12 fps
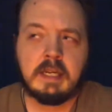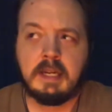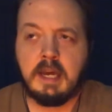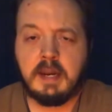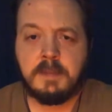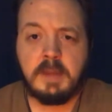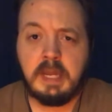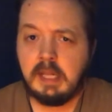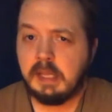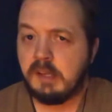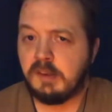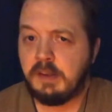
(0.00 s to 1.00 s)
Not
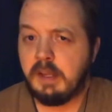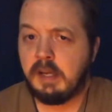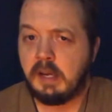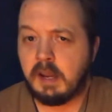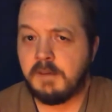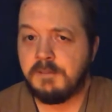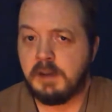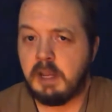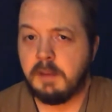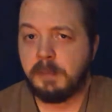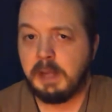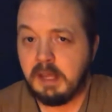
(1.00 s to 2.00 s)
immediately seeing a
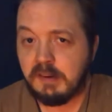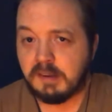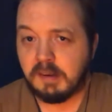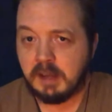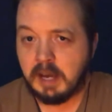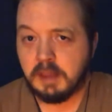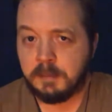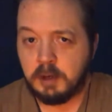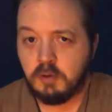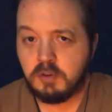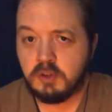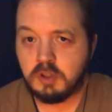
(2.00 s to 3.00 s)
convenient place to tie the
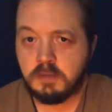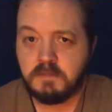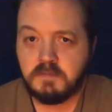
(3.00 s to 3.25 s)
boat,